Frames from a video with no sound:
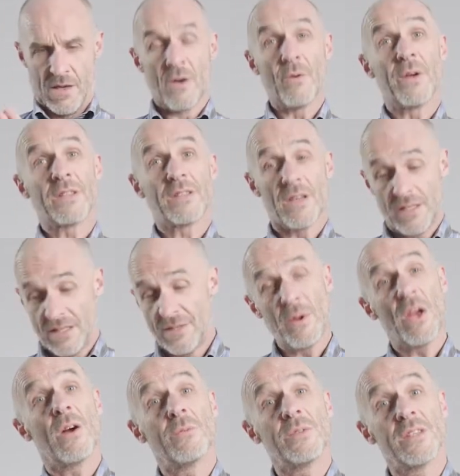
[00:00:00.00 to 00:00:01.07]
Quick start is to
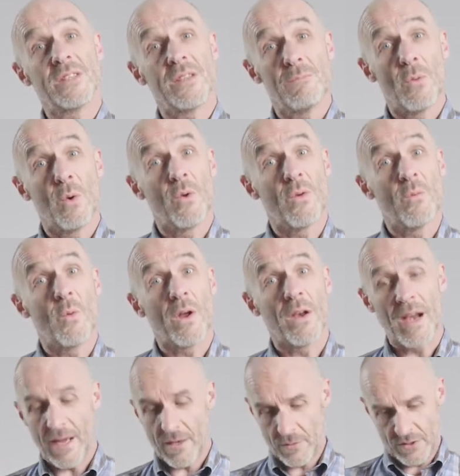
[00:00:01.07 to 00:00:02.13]
be hoped it's in more than one
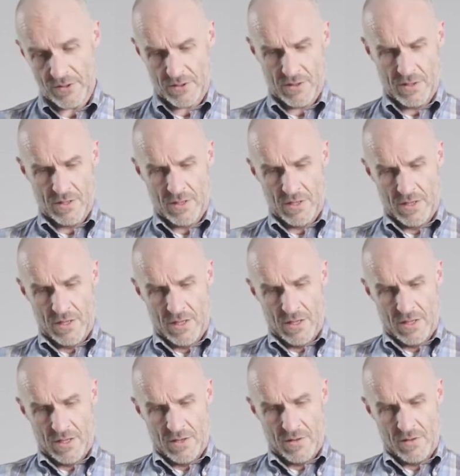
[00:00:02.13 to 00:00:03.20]
language,
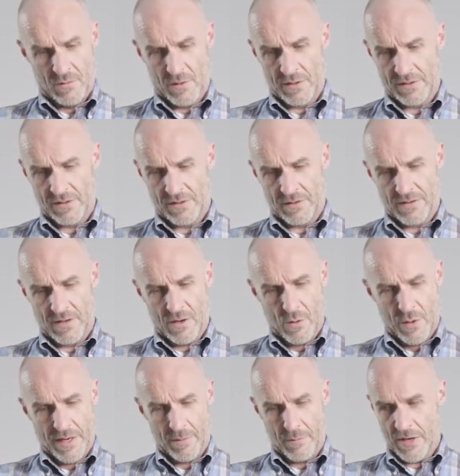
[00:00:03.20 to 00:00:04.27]
otherwise there's nothing
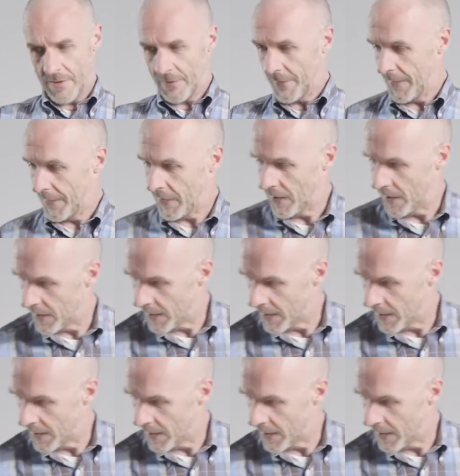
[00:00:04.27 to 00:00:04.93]
quick about it.